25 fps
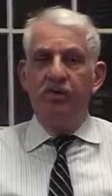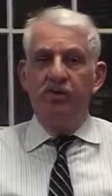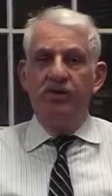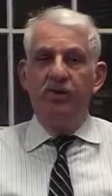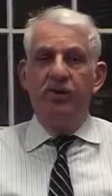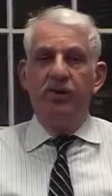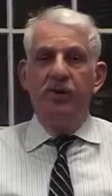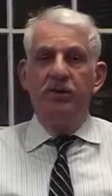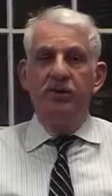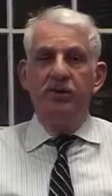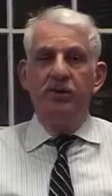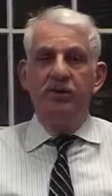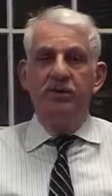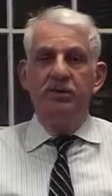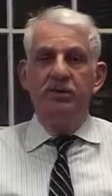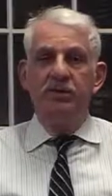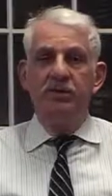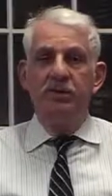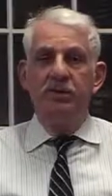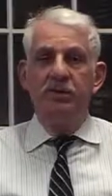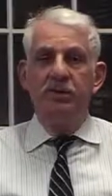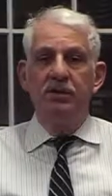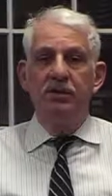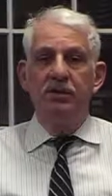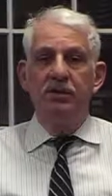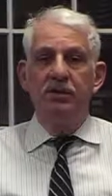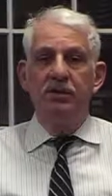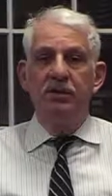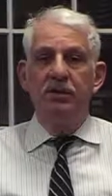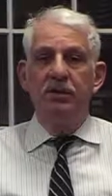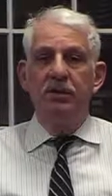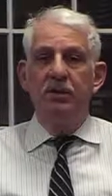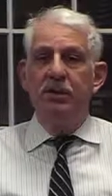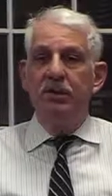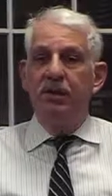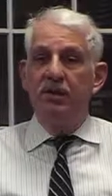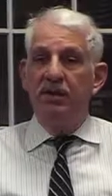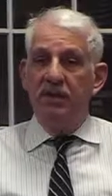from it.
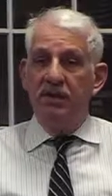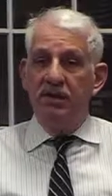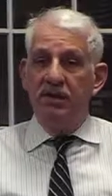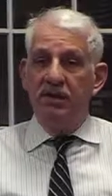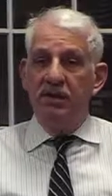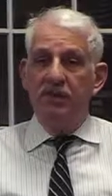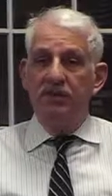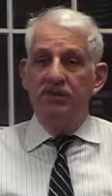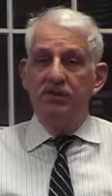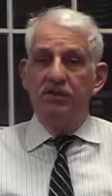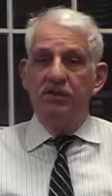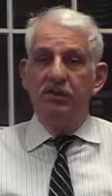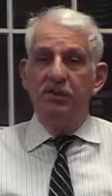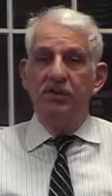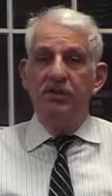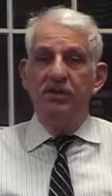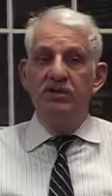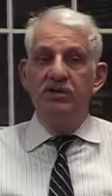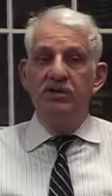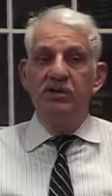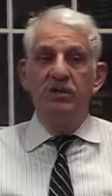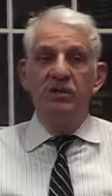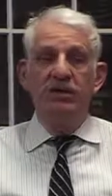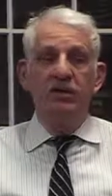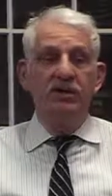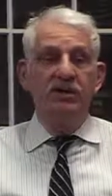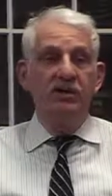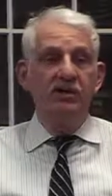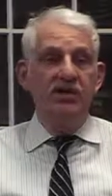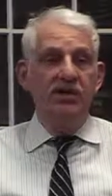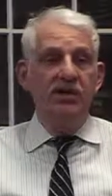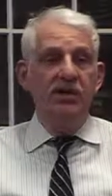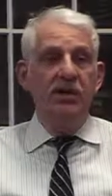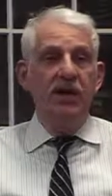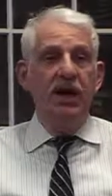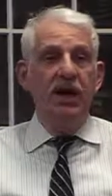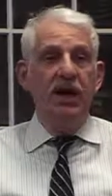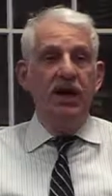That's the reason that it's
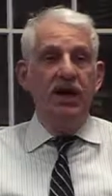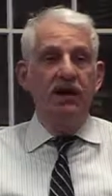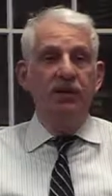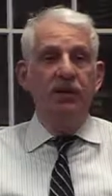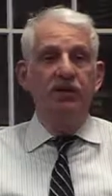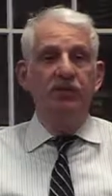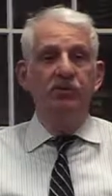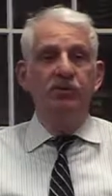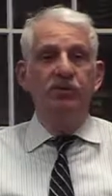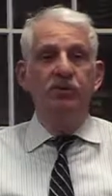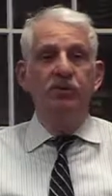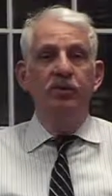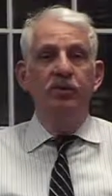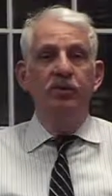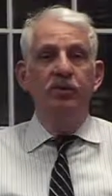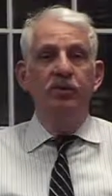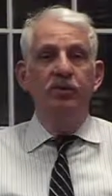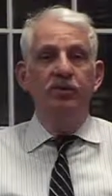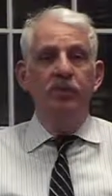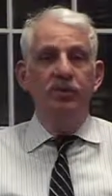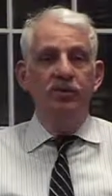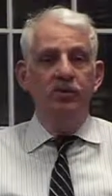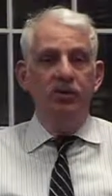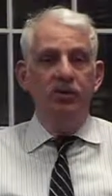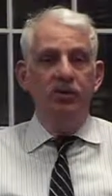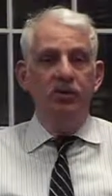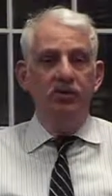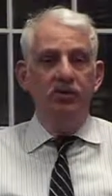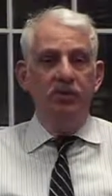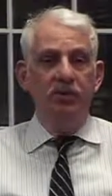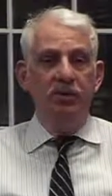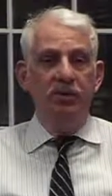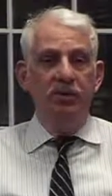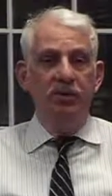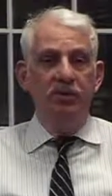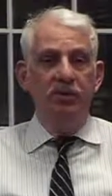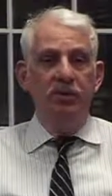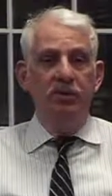not approved for children.
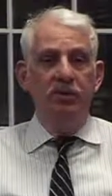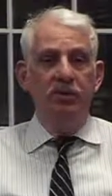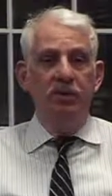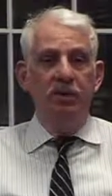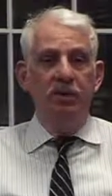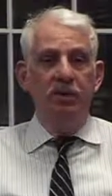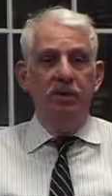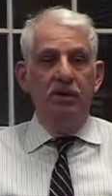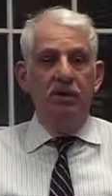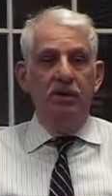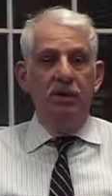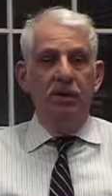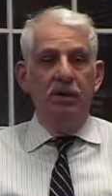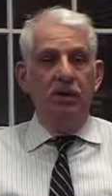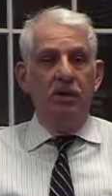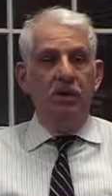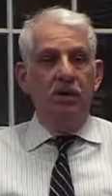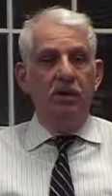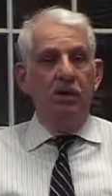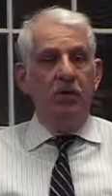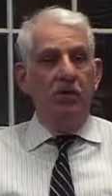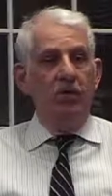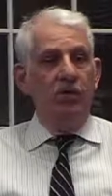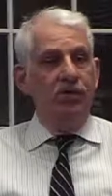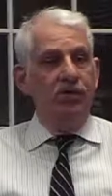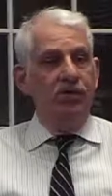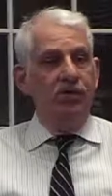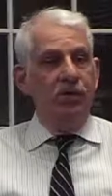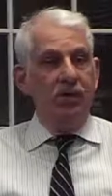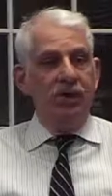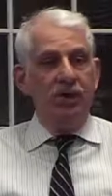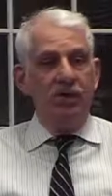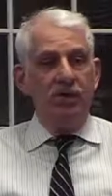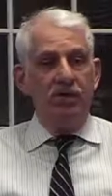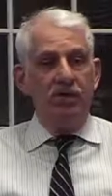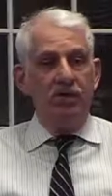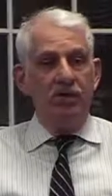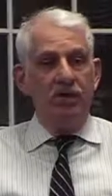
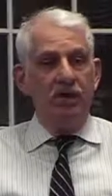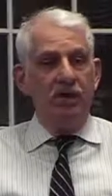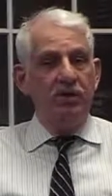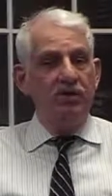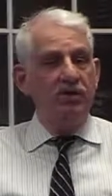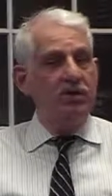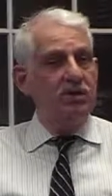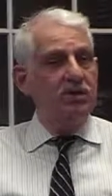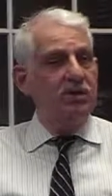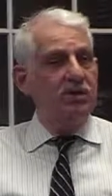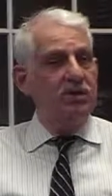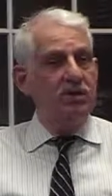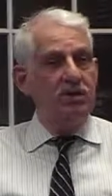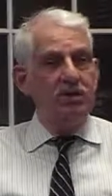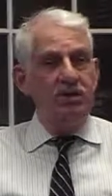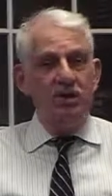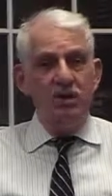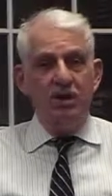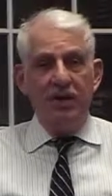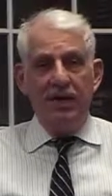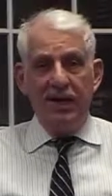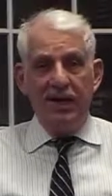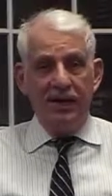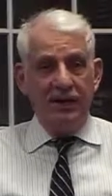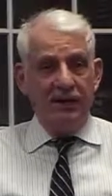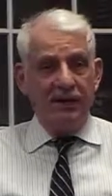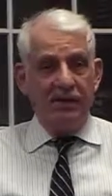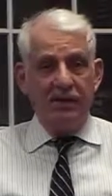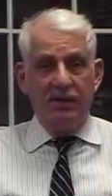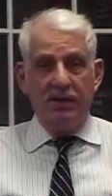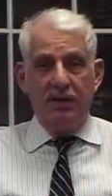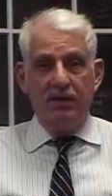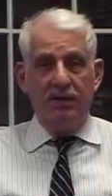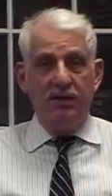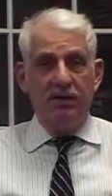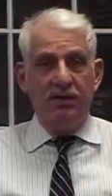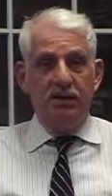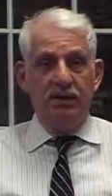Orthokeratology does not
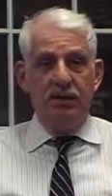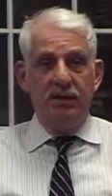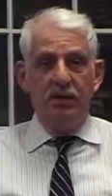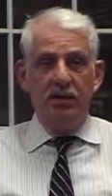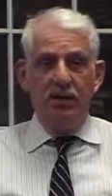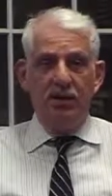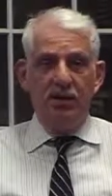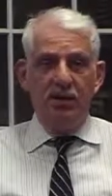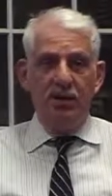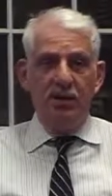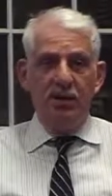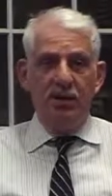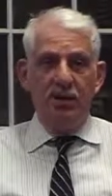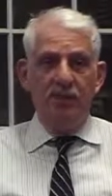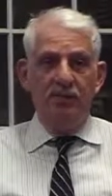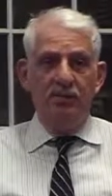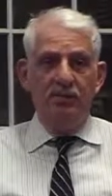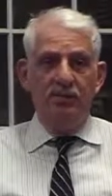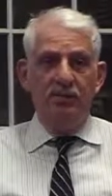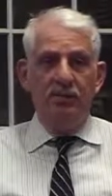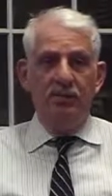cut the cornea.